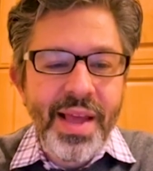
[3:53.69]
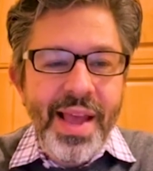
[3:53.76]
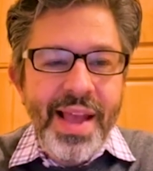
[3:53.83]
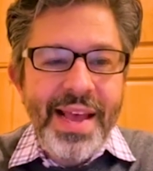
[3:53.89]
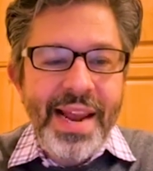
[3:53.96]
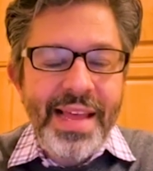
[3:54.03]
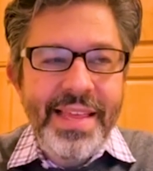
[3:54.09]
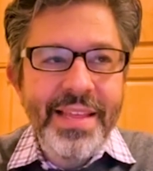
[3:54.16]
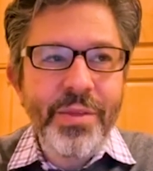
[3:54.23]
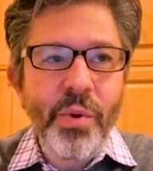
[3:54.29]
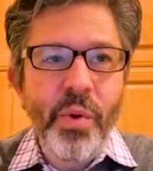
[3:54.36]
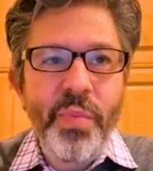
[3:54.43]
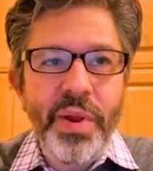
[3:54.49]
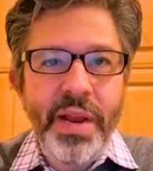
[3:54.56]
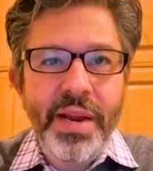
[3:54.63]
And I think the
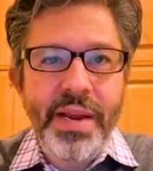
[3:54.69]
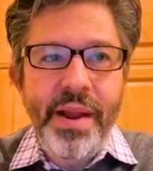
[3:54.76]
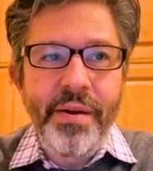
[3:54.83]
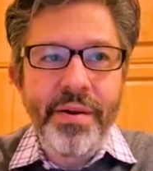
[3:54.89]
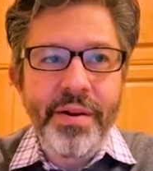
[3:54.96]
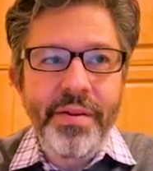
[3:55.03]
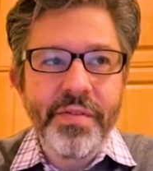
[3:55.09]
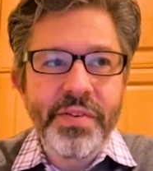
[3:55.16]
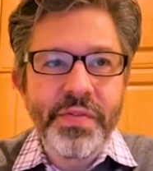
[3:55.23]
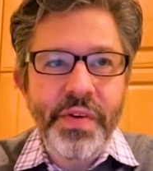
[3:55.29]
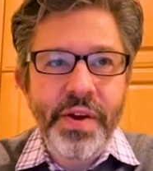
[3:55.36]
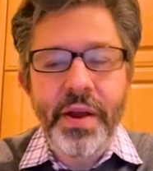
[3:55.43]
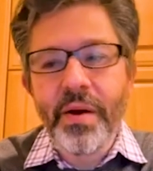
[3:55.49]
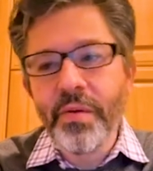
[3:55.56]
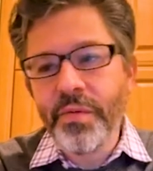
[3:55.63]
rabbinic narrative is
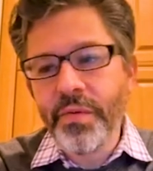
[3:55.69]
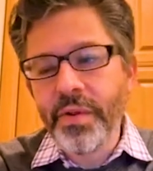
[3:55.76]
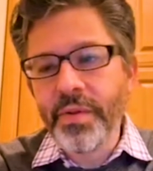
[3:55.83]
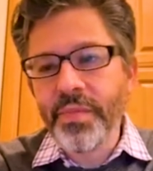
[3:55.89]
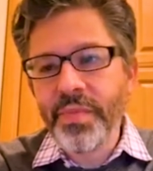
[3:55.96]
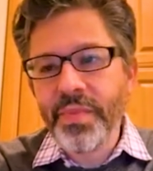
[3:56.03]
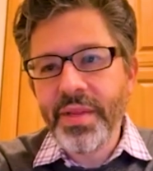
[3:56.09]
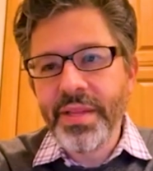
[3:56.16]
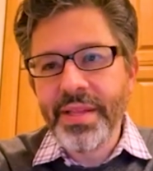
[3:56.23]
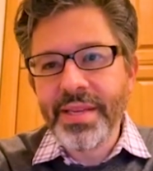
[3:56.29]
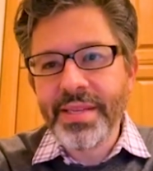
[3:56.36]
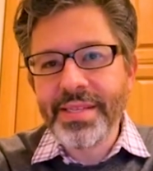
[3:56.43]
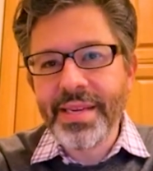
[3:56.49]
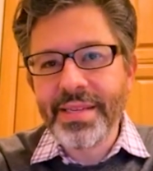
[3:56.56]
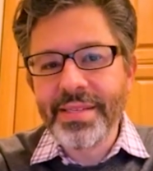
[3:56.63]
very helpful in
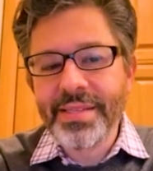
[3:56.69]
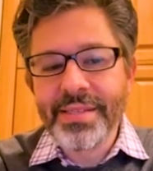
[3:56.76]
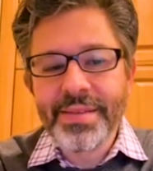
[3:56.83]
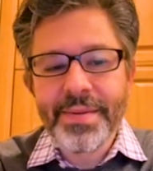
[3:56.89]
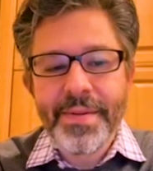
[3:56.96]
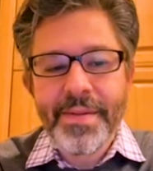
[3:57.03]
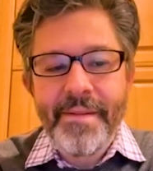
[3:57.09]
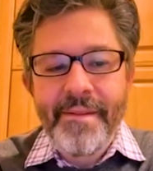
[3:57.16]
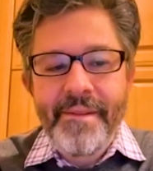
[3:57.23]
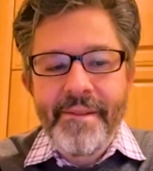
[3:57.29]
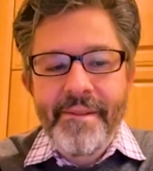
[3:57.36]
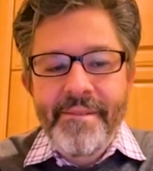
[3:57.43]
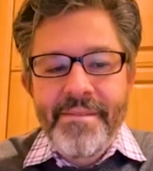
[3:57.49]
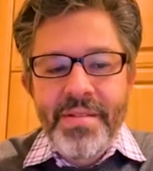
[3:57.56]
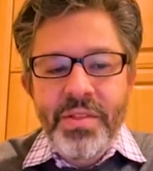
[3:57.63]
this sense.
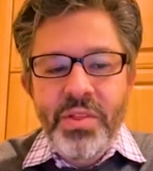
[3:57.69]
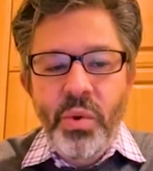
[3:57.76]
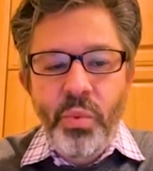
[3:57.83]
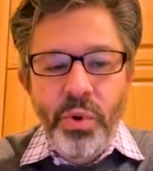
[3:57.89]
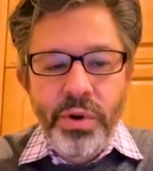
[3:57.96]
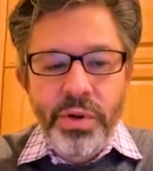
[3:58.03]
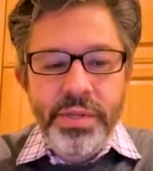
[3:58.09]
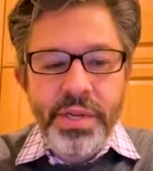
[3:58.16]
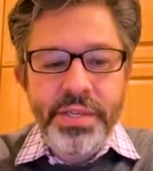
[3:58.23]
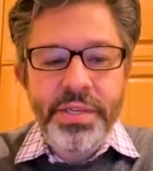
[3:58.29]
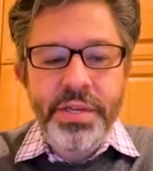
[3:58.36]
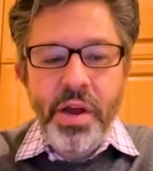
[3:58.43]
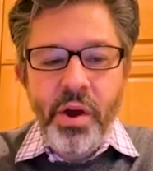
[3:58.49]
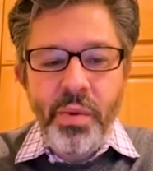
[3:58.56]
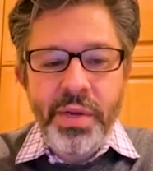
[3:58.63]
The world
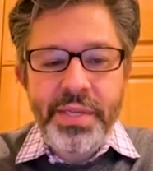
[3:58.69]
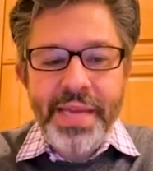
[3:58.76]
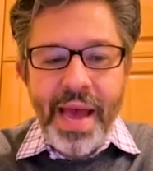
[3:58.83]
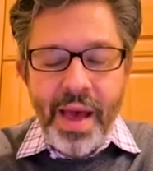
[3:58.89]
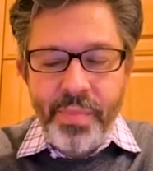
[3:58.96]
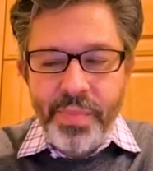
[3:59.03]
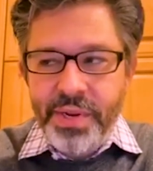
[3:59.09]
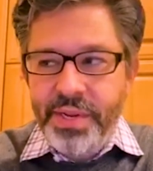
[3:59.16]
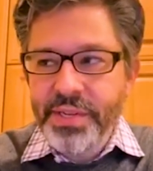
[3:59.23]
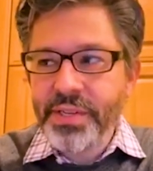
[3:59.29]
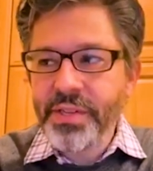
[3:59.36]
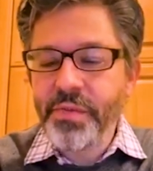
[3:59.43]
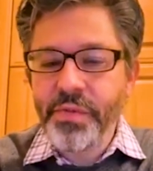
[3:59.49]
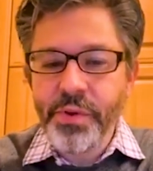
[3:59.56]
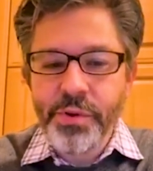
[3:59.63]
doesn't owe us happiness
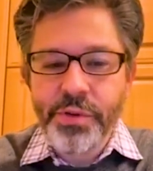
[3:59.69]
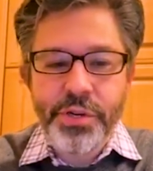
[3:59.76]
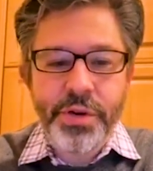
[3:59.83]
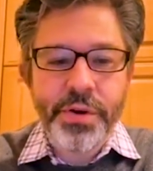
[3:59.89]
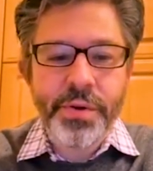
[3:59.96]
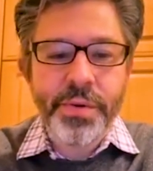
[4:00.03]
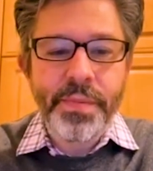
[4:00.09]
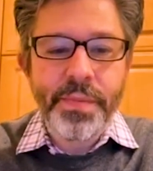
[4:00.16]
in the future.